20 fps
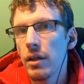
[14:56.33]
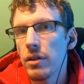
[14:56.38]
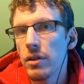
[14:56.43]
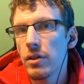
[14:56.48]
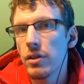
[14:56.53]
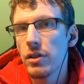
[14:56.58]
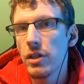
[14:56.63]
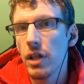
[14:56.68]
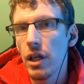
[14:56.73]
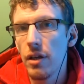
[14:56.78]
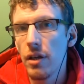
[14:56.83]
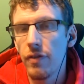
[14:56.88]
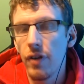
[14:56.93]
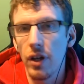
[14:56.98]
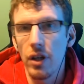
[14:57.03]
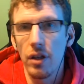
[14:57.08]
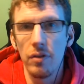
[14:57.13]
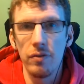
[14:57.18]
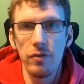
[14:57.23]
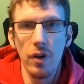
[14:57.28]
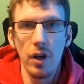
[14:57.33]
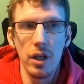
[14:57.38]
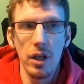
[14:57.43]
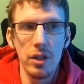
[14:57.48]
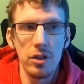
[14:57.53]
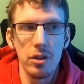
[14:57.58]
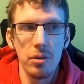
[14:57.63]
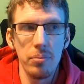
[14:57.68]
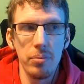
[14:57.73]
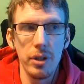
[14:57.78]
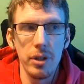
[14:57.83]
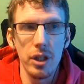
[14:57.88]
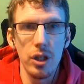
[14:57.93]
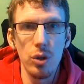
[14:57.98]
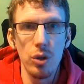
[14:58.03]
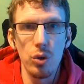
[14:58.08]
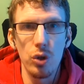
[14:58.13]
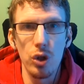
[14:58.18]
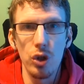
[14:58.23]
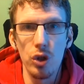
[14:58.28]
see if I can find somebody
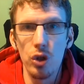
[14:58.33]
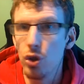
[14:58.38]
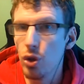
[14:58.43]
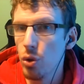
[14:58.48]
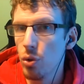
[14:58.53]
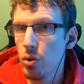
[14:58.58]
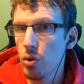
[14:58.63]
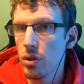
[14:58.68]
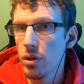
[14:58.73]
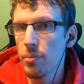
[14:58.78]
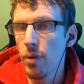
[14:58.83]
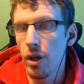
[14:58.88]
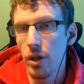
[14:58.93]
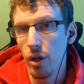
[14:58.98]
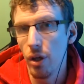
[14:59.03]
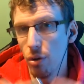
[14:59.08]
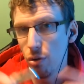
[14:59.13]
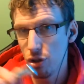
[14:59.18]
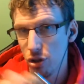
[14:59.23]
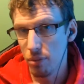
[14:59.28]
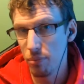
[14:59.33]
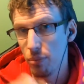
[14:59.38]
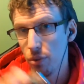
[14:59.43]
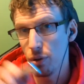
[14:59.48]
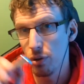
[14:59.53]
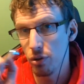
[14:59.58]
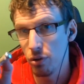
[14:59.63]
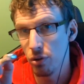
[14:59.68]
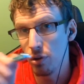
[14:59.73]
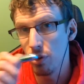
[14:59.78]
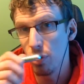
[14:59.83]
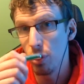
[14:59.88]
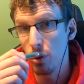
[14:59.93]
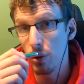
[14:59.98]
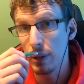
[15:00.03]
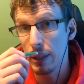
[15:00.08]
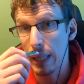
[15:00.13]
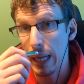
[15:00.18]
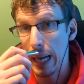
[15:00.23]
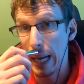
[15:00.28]
who can do them. I know someone who
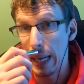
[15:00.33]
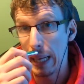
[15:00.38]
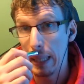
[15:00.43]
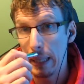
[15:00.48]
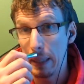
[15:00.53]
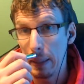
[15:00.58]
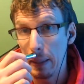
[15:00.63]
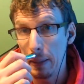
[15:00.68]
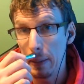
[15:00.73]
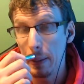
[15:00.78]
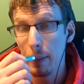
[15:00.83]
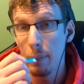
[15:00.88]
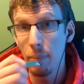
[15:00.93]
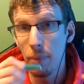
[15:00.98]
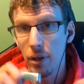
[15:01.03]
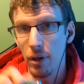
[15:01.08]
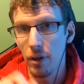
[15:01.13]
can do them, and I